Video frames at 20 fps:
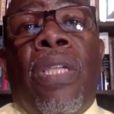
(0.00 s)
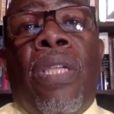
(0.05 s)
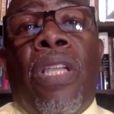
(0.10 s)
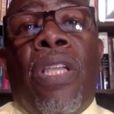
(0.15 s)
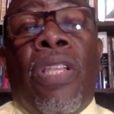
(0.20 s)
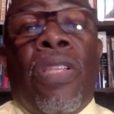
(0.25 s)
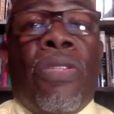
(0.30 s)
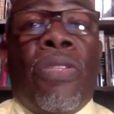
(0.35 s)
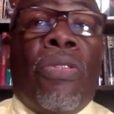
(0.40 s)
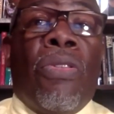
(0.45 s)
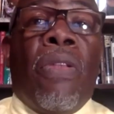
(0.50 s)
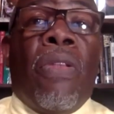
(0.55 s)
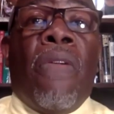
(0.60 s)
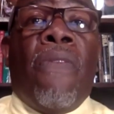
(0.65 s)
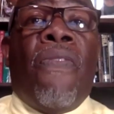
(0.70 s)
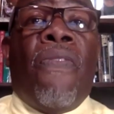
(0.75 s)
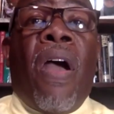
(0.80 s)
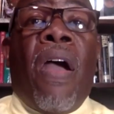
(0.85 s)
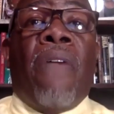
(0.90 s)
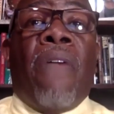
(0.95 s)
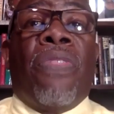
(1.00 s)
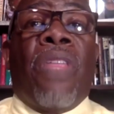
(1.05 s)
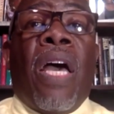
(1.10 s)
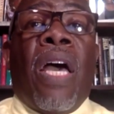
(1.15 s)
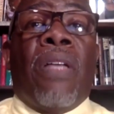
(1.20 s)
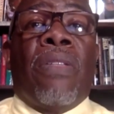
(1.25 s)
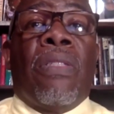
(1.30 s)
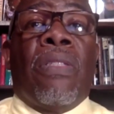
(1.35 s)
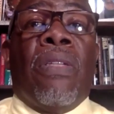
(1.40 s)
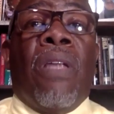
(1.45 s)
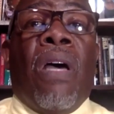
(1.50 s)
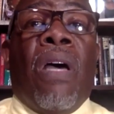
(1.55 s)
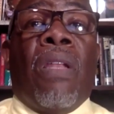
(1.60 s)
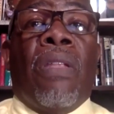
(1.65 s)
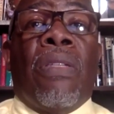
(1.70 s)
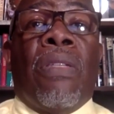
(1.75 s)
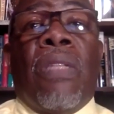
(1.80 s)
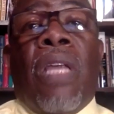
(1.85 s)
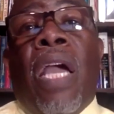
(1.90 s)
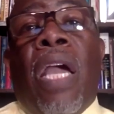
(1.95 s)
is
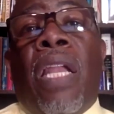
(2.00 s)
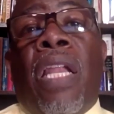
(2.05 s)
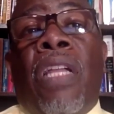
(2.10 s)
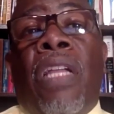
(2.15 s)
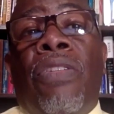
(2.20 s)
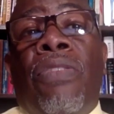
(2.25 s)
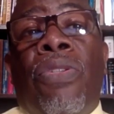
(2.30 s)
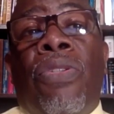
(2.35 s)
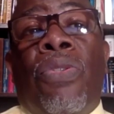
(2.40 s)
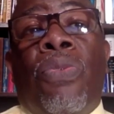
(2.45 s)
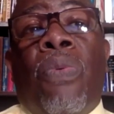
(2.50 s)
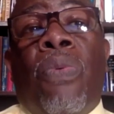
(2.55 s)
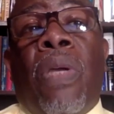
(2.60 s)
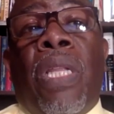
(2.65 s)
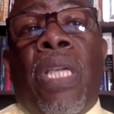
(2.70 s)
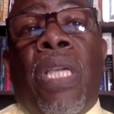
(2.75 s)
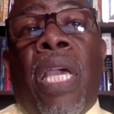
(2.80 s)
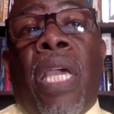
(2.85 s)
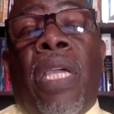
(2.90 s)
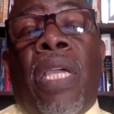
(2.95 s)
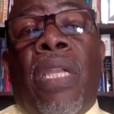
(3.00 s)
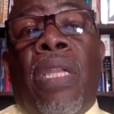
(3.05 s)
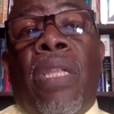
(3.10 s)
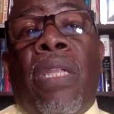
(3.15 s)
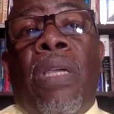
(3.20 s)
$35,000, 928,